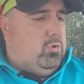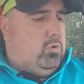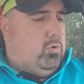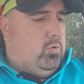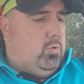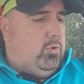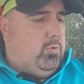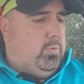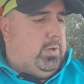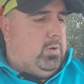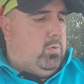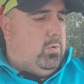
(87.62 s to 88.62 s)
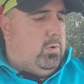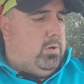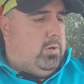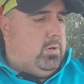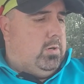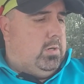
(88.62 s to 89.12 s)

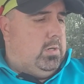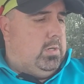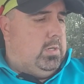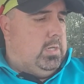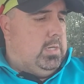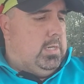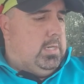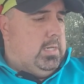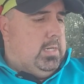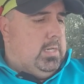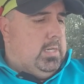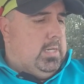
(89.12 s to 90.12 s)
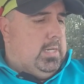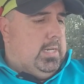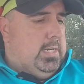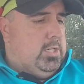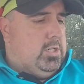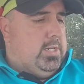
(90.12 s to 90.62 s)
2¾
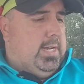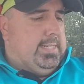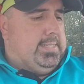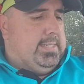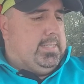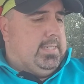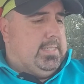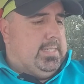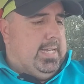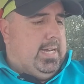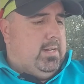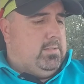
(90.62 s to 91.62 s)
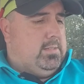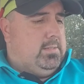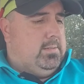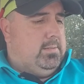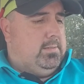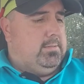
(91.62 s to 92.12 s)
inch, 9/16
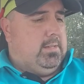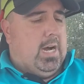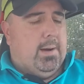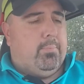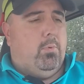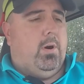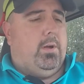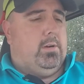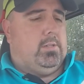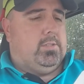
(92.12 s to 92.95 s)
ounce, top water.